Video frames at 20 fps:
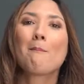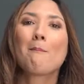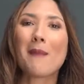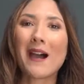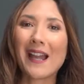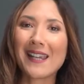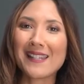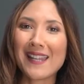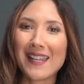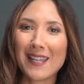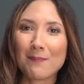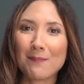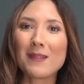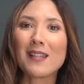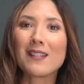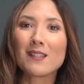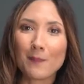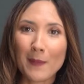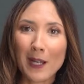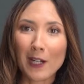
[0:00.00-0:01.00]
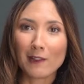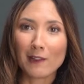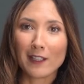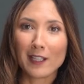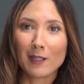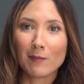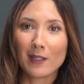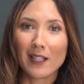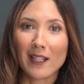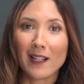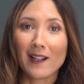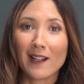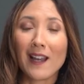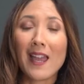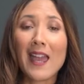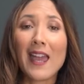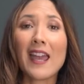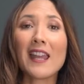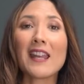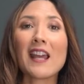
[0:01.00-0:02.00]
My name is Marilee Blair,
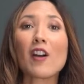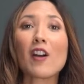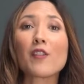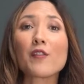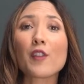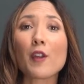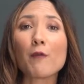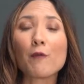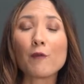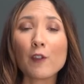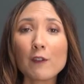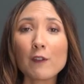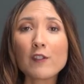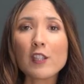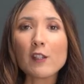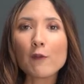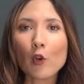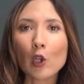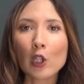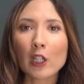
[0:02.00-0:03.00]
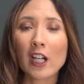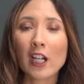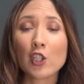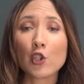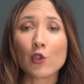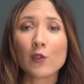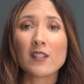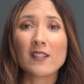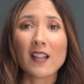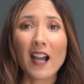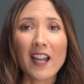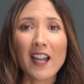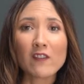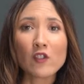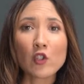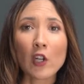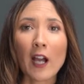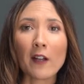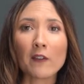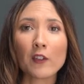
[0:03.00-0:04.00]
and out of the 54 countries I've
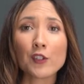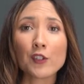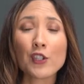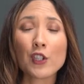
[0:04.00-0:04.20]
traveled